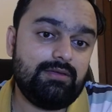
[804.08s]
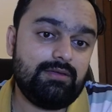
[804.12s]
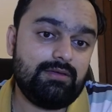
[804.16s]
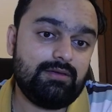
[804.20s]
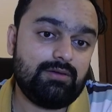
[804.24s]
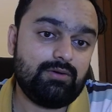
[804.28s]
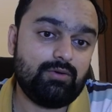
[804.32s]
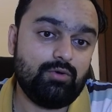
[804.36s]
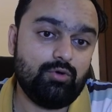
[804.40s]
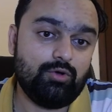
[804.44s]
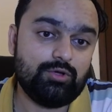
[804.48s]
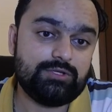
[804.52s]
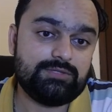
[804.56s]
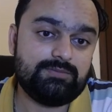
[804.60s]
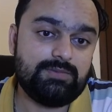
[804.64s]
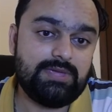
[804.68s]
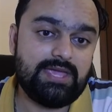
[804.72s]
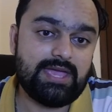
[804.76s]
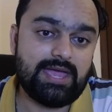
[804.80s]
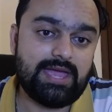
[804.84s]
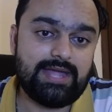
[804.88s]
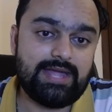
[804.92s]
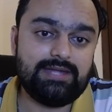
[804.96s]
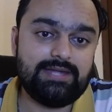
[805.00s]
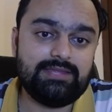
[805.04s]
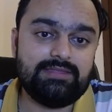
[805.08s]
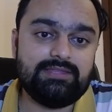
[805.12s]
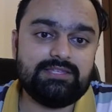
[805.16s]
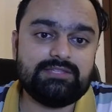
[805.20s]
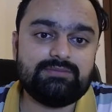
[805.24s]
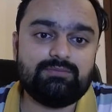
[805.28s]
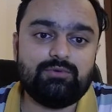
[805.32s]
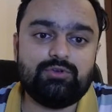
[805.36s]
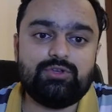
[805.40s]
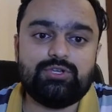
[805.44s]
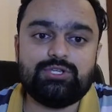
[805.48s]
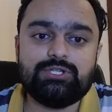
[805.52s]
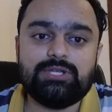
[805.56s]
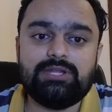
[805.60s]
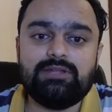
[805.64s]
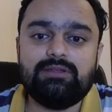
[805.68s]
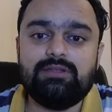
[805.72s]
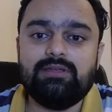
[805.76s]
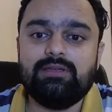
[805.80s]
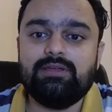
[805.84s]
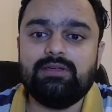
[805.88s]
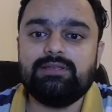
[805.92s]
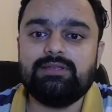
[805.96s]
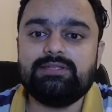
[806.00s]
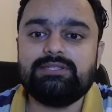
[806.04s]
goes behind in this position,
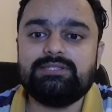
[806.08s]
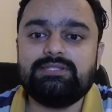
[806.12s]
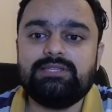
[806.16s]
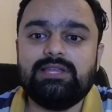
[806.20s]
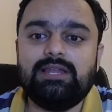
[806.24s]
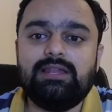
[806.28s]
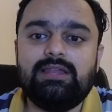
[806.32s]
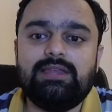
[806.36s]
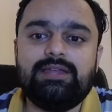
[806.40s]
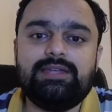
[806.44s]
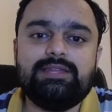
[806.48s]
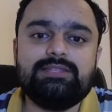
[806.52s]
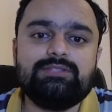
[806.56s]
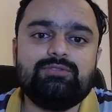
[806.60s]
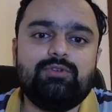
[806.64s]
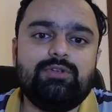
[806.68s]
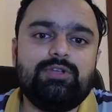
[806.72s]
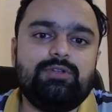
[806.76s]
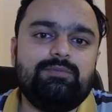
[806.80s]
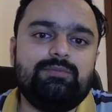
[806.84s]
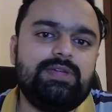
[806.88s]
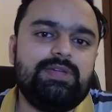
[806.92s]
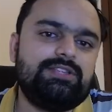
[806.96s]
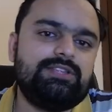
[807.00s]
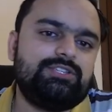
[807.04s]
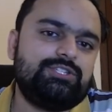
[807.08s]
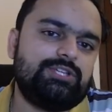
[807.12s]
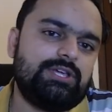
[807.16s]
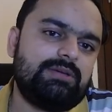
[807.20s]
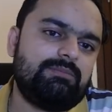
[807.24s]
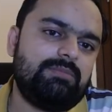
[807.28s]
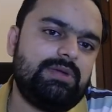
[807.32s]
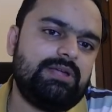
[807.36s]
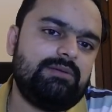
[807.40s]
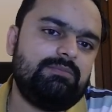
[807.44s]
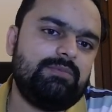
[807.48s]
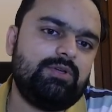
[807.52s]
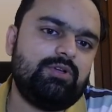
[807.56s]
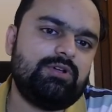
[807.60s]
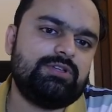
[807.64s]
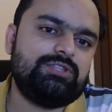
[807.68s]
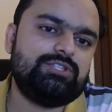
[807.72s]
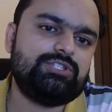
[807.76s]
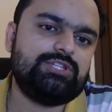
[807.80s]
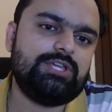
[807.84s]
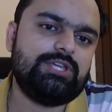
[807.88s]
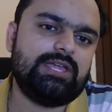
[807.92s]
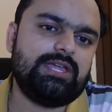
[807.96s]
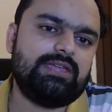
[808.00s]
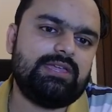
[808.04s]
still it is going to be a checkmate, because
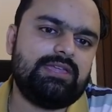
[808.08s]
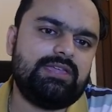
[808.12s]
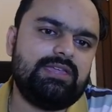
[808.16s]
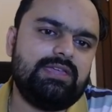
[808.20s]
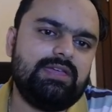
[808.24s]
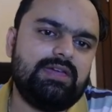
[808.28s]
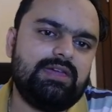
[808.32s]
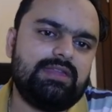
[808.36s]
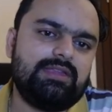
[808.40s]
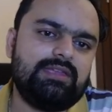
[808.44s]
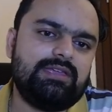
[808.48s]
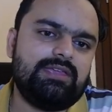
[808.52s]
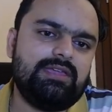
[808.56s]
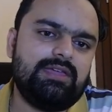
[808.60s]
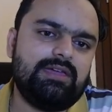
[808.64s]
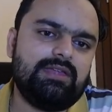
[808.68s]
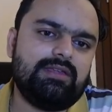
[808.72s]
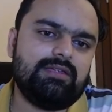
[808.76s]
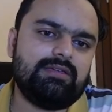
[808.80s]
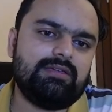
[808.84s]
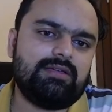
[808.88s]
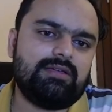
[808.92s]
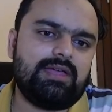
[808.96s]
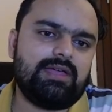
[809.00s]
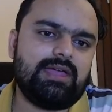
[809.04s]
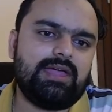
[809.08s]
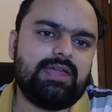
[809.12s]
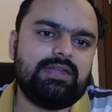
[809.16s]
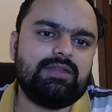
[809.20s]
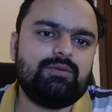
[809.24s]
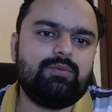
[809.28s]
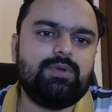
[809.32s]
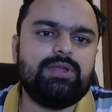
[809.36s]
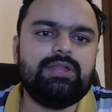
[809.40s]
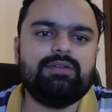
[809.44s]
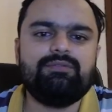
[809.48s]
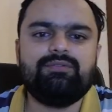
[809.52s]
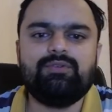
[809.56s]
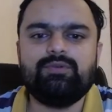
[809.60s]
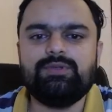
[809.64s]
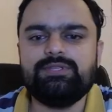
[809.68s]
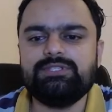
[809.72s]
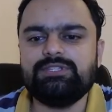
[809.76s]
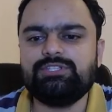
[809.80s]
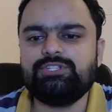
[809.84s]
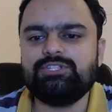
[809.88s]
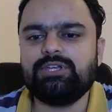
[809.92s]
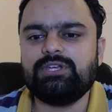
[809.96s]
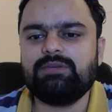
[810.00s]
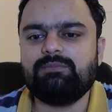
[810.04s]
check here, and queen f2 is
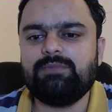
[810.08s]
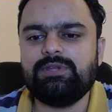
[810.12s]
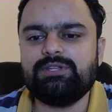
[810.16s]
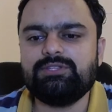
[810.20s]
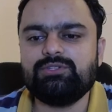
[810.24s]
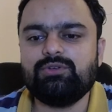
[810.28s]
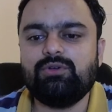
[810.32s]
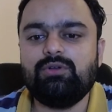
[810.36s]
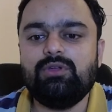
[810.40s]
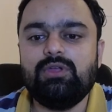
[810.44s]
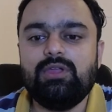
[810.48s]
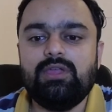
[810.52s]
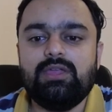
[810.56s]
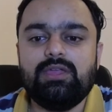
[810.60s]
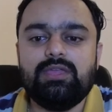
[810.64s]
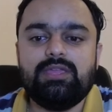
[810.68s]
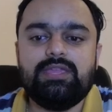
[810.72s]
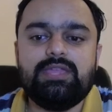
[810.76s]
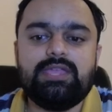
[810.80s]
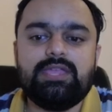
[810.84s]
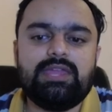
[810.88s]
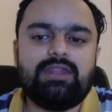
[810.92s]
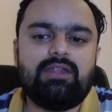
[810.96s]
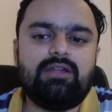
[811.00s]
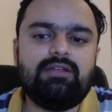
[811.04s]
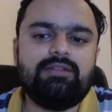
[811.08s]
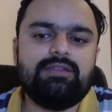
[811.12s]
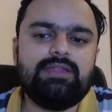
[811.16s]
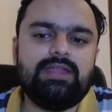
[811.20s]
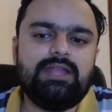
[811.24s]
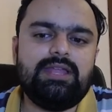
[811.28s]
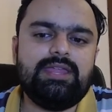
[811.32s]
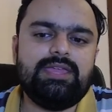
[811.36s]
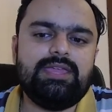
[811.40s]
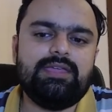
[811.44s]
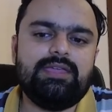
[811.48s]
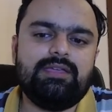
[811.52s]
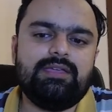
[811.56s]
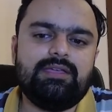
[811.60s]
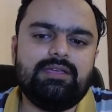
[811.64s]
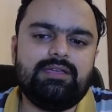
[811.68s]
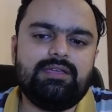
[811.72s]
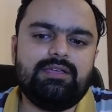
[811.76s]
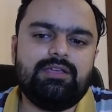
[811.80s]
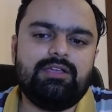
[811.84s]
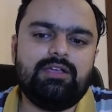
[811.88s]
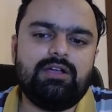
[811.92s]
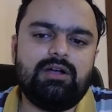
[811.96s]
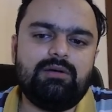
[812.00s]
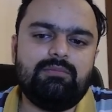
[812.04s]
a checkmate. So he cannot really
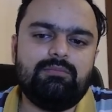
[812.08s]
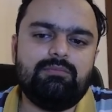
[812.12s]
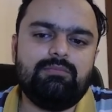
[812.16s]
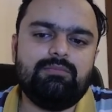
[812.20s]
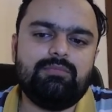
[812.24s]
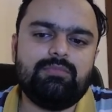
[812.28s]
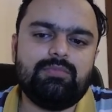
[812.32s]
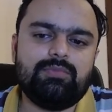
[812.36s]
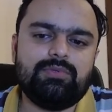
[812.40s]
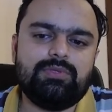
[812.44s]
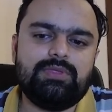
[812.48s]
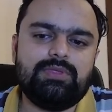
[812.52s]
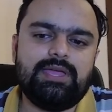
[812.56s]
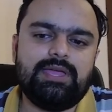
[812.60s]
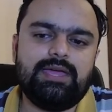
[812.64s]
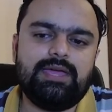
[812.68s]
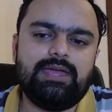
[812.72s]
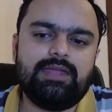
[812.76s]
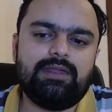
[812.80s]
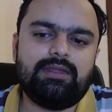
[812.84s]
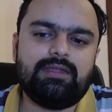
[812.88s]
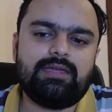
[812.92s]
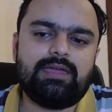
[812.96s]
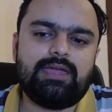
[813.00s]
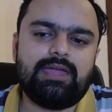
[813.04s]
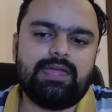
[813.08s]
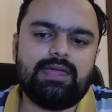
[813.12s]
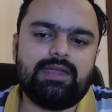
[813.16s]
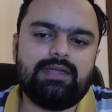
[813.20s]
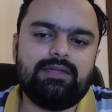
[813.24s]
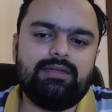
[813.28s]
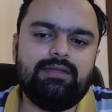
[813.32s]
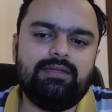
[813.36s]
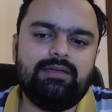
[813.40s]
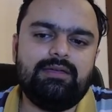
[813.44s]
come there and